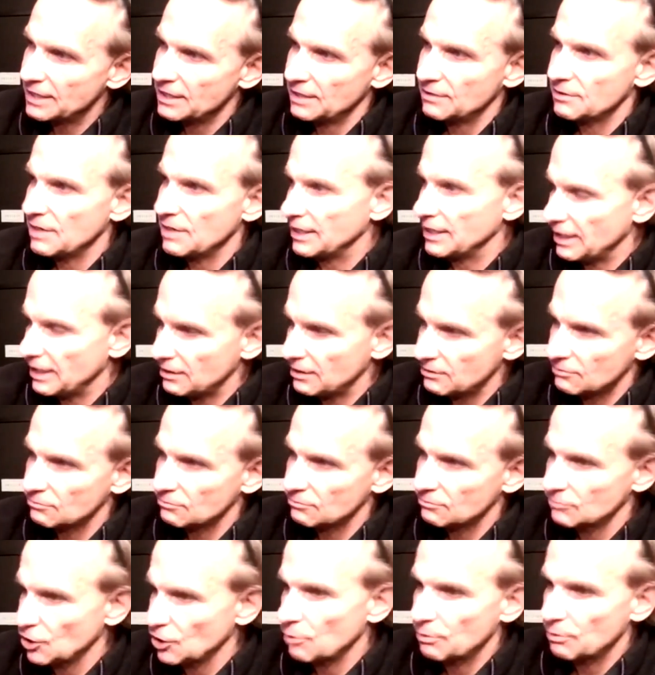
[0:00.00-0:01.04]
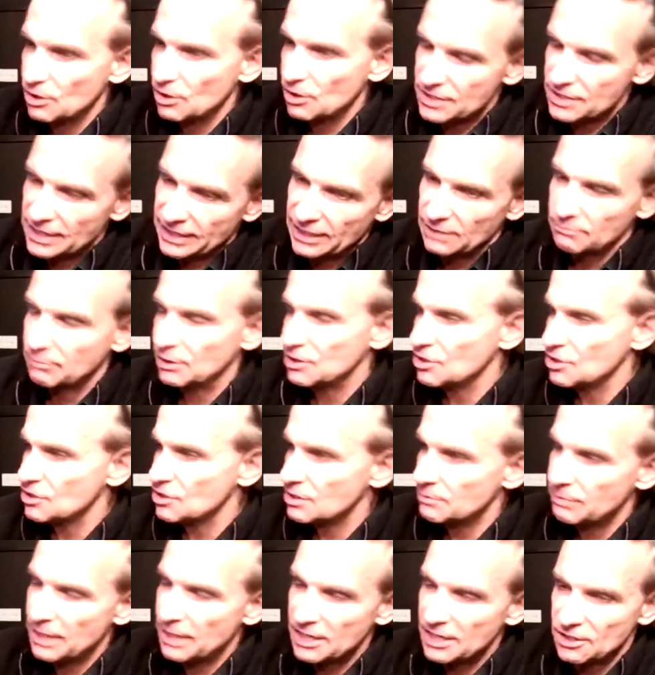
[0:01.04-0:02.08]
And they can, because they can
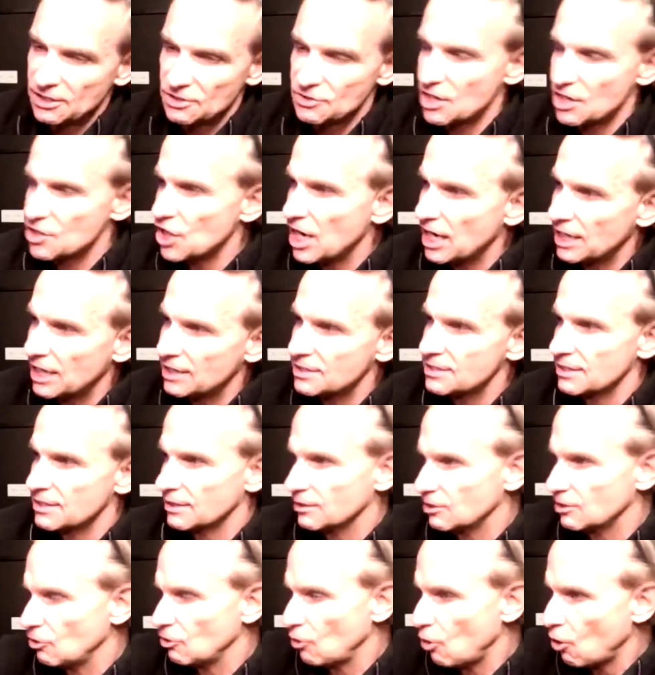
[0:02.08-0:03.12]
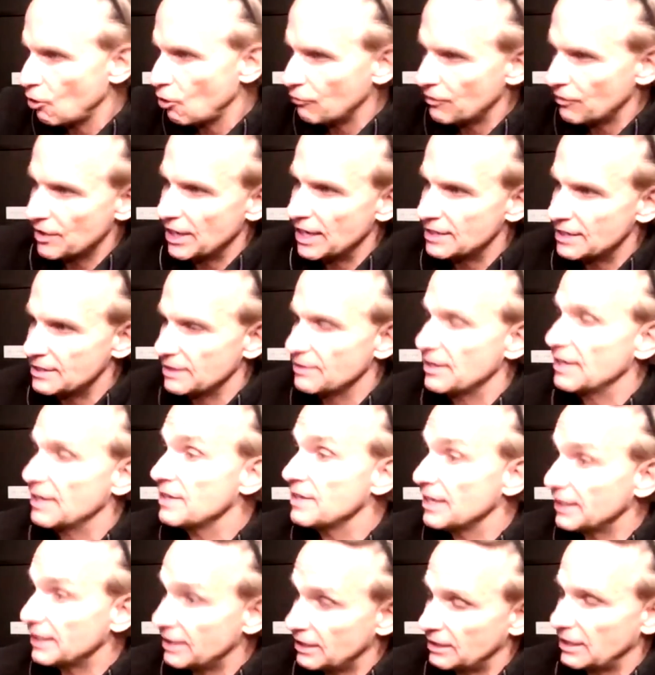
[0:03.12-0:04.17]
participate in treasure hunts and go over that, and then
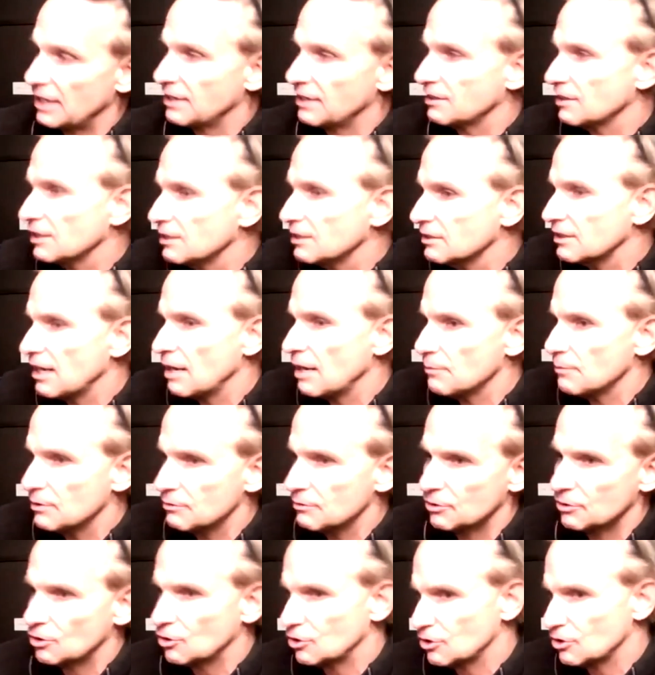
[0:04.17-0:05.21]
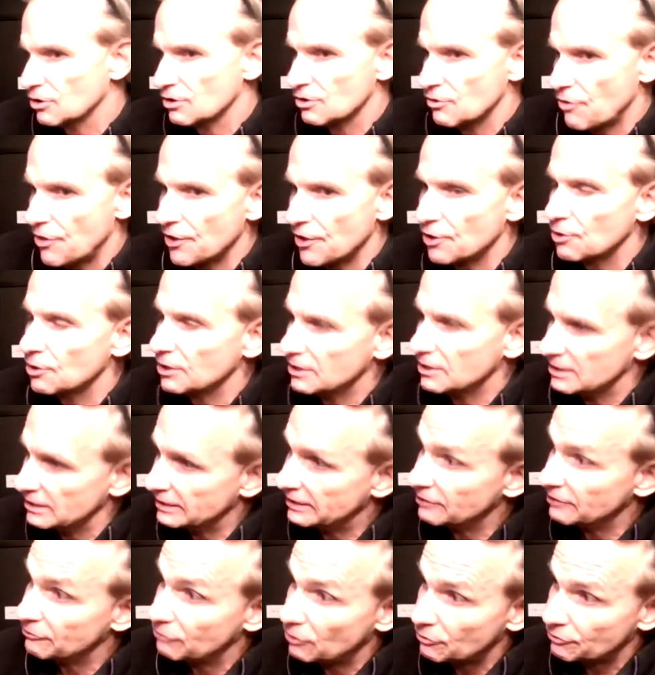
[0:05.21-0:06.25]
they can income and
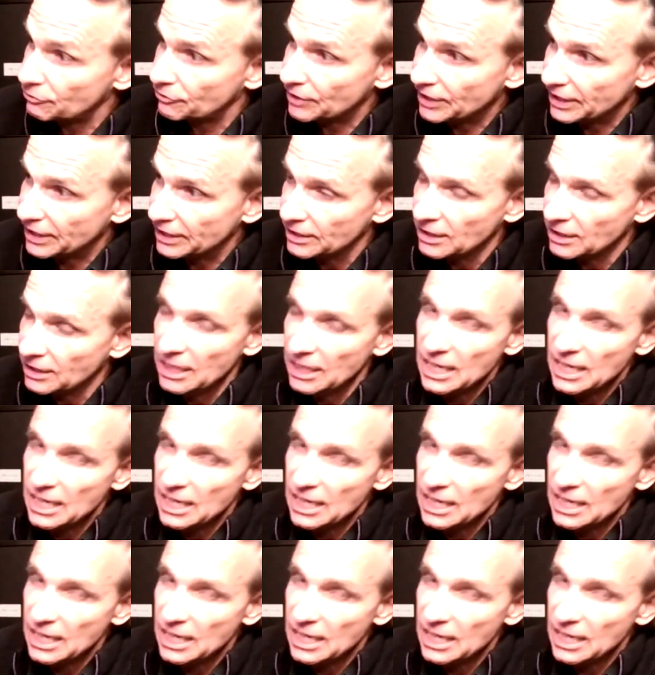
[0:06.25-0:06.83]
theoretically for free.